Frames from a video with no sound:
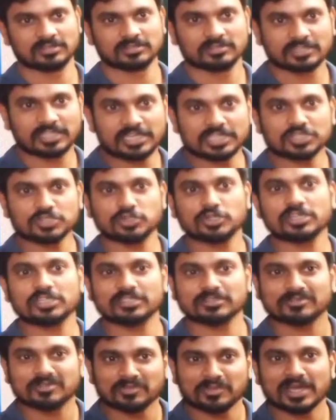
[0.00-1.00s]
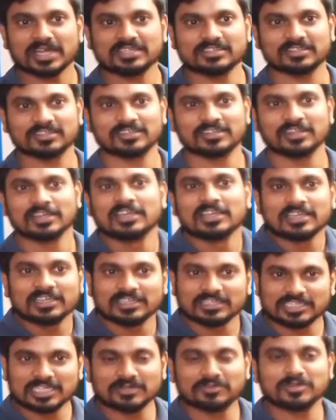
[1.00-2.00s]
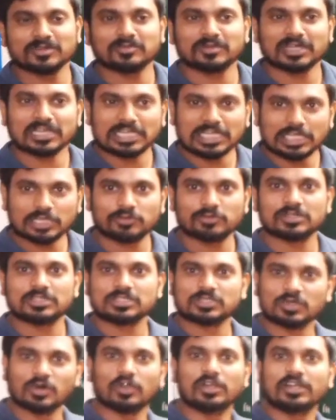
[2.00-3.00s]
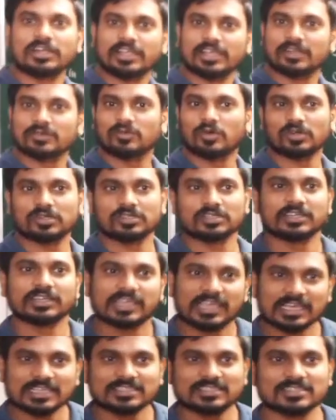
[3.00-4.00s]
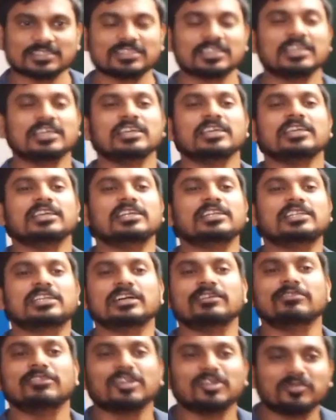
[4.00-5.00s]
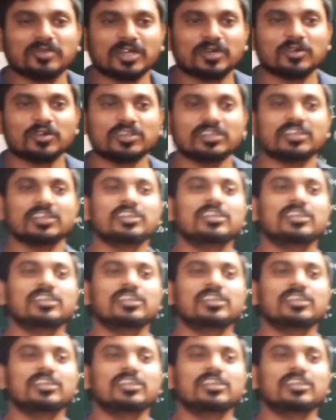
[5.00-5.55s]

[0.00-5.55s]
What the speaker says: Three states of the matter given by liquid, solid and what? Gases, it governed by what?